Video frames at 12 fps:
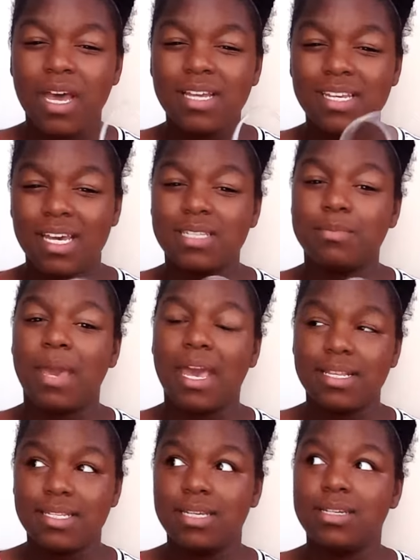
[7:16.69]
to get some
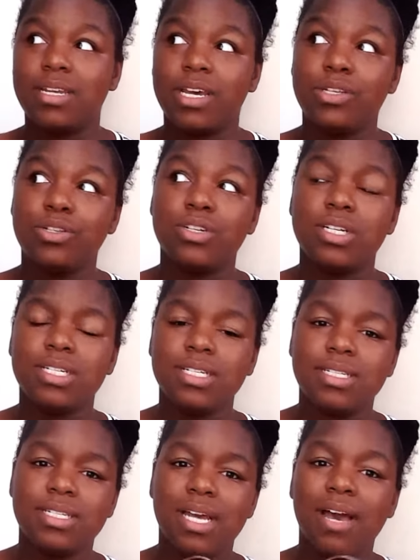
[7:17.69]
hand sanitizers
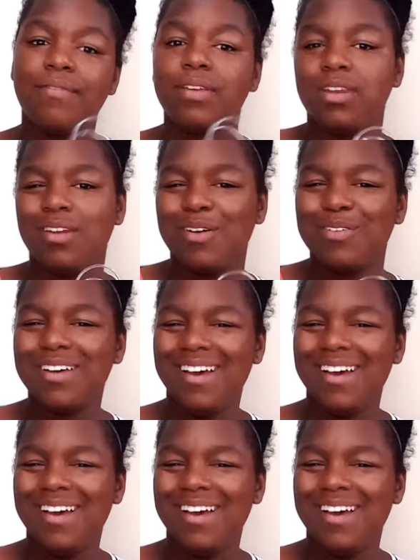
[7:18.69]
and stuff, and you know,